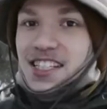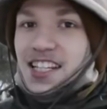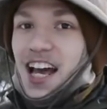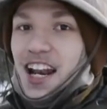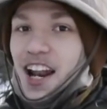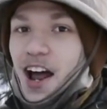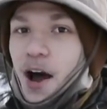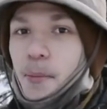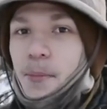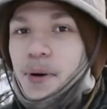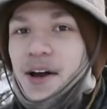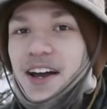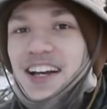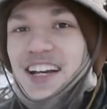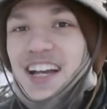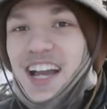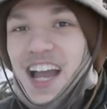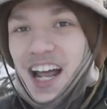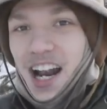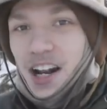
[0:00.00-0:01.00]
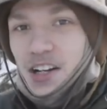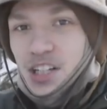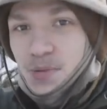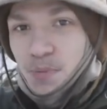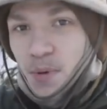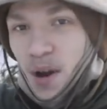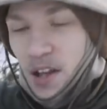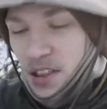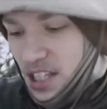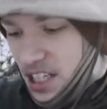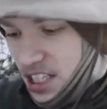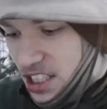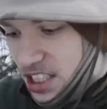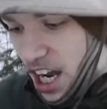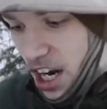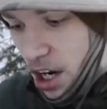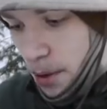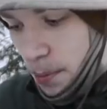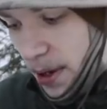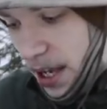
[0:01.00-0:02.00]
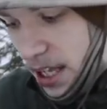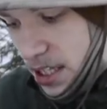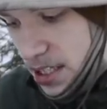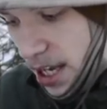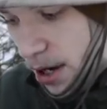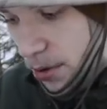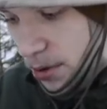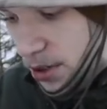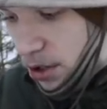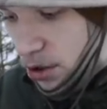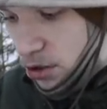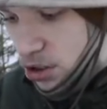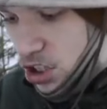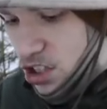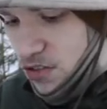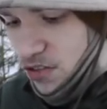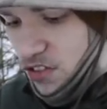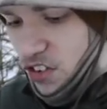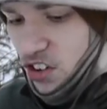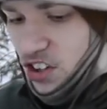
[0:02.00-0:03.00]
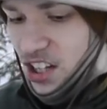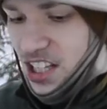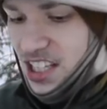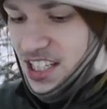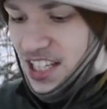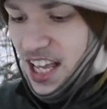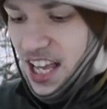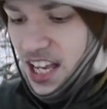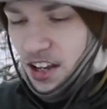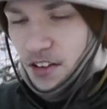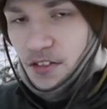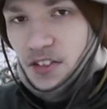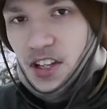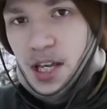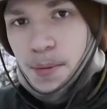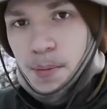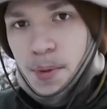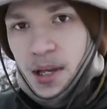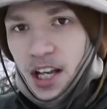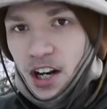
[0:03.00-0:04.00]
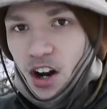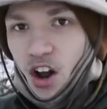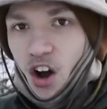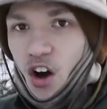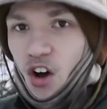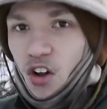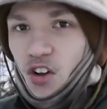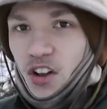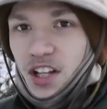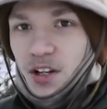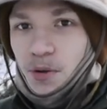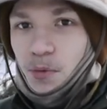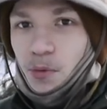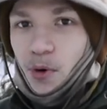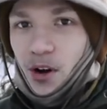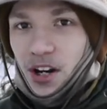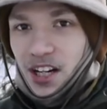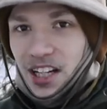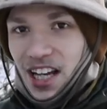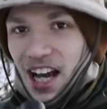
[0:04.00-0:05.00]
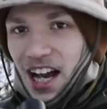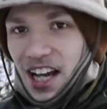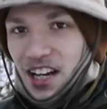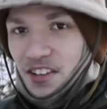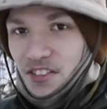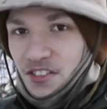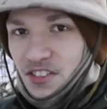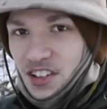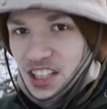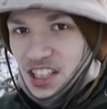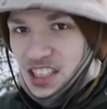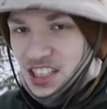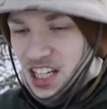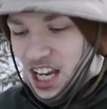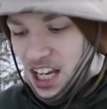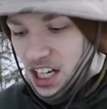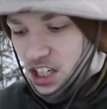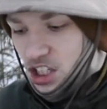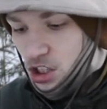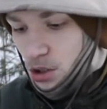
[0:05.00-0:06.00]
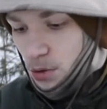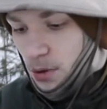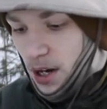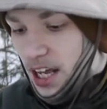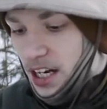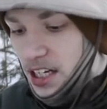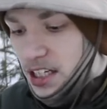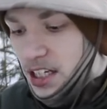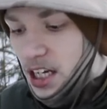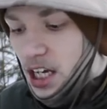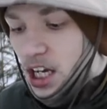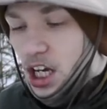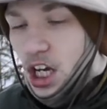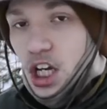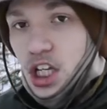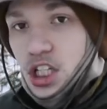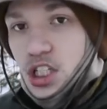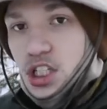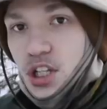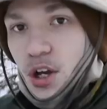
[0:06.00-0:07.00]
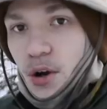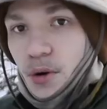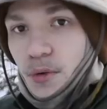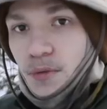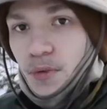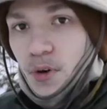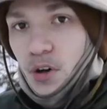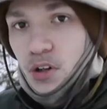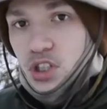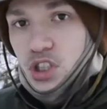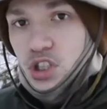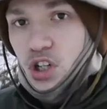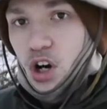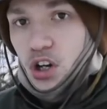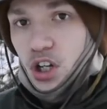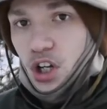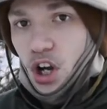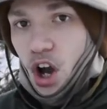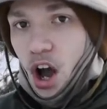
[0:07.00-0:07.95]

setup. And I just brought the entire pants out here just for the sake of keeping it all in one kind of contained unit. So first, starting